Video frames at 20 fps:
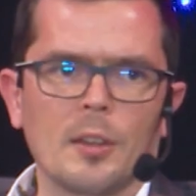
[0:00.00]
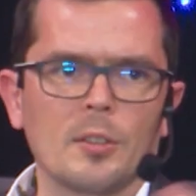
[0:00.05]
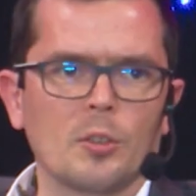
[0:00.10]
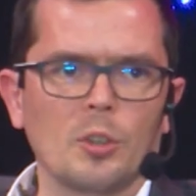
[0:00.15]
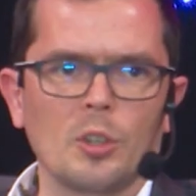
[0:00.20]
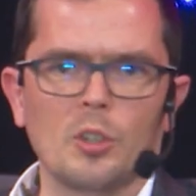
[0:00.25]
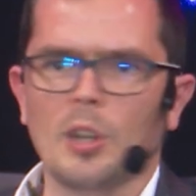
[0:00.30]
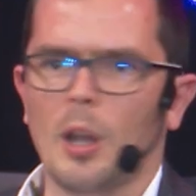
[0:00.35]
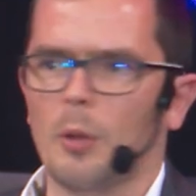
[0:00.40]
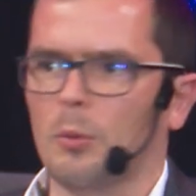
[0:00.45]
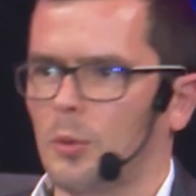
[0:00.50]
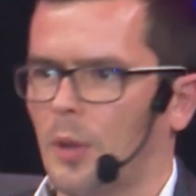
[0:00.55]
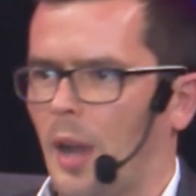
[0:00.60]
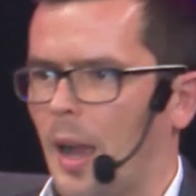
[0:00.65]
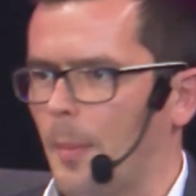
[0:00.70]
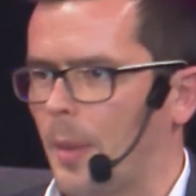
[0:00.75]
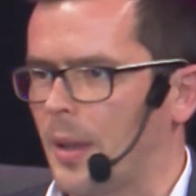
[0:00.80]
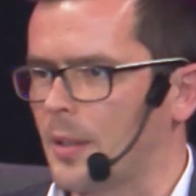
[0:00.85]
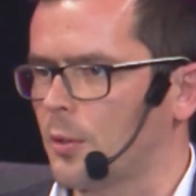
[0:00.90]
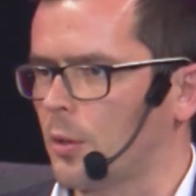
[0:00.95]
reach out to
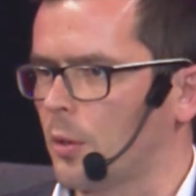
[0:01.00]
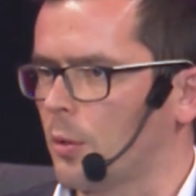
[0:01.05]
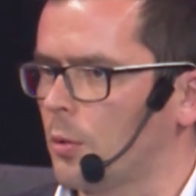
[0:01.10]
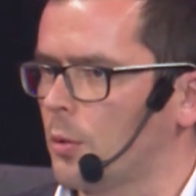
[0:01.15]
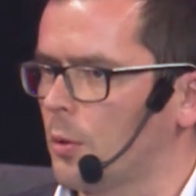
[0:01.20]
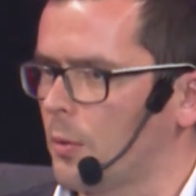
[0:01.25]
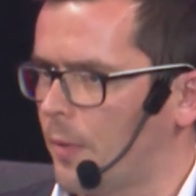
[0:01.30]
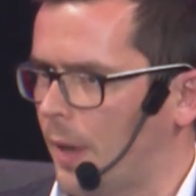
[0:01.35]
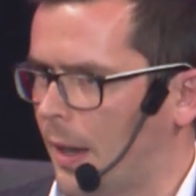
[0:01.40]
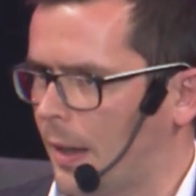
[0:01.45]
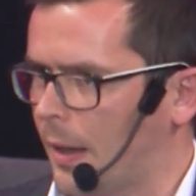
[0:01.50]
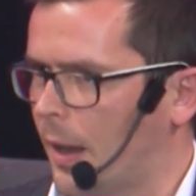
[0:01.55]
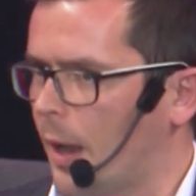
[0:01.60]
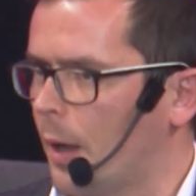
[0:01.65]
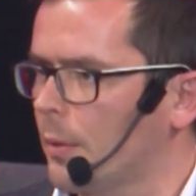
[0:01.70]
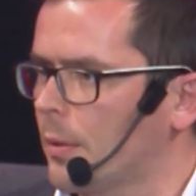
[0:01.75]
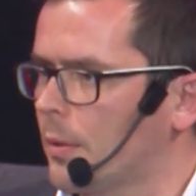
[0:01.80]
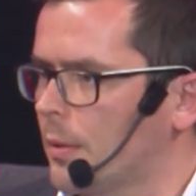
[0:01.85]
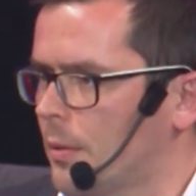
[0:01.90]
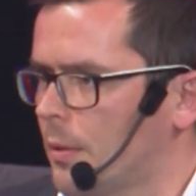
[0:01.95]
Amazon to find
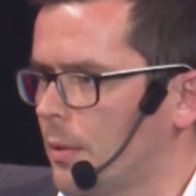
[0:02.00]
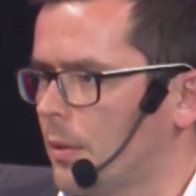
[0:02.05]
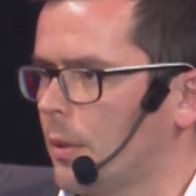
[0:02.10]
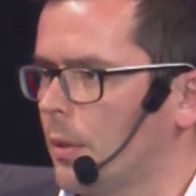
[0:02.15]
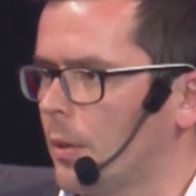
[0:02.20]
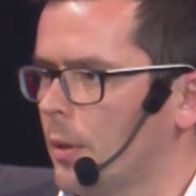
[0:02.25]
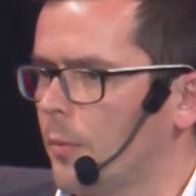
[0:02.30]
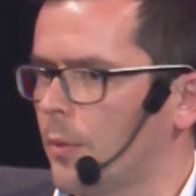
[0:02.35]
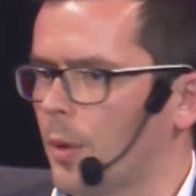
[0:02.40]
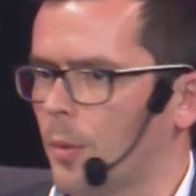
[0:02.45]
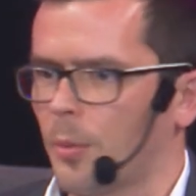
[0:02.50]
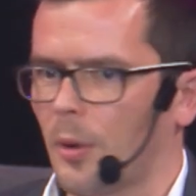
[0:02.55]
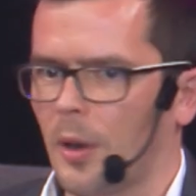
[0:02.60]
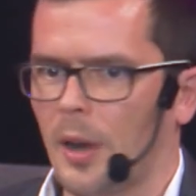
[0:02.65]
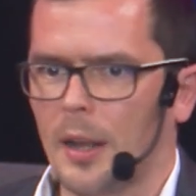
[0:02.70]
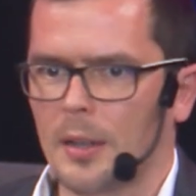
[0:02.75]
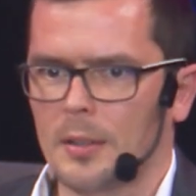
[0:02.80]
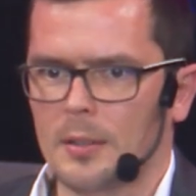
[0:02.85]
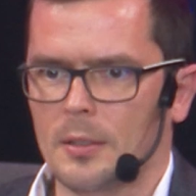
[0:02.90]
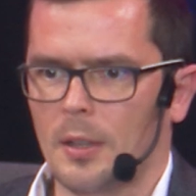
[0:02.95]
out for
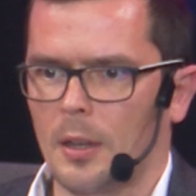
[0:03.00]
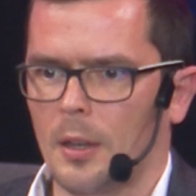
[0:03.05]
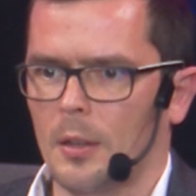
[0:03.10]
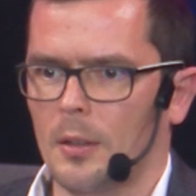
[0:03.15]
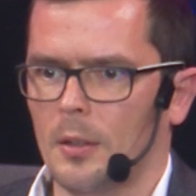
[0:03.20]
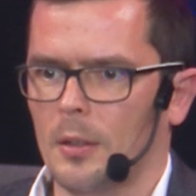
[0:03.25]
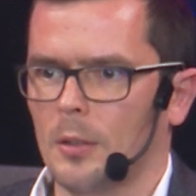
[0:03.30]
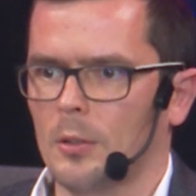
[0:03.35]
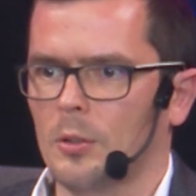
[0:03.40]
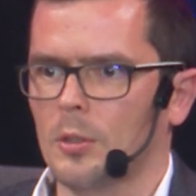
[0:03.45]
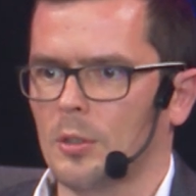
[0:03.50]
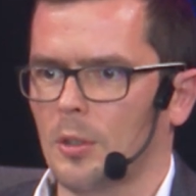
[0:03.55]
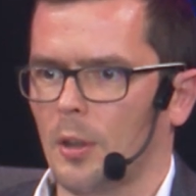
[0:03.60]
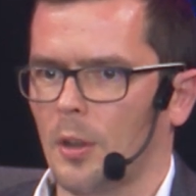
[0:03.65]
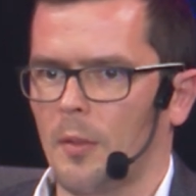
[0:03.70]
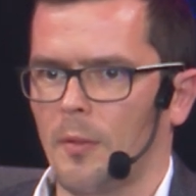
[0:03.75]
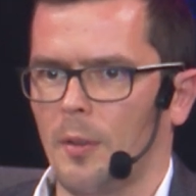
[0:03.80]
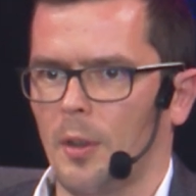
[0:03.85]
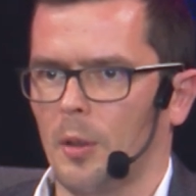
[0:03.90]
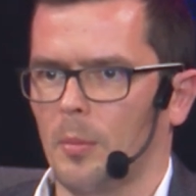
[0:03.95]
products which is not
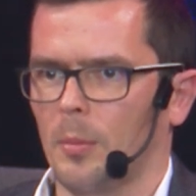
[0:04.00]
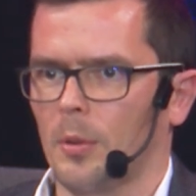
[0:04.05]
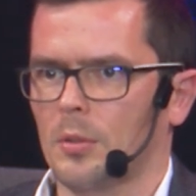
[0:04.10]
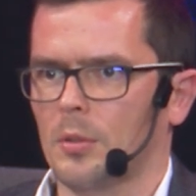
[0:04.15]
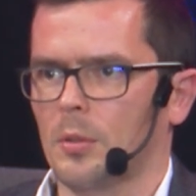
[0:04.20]
available.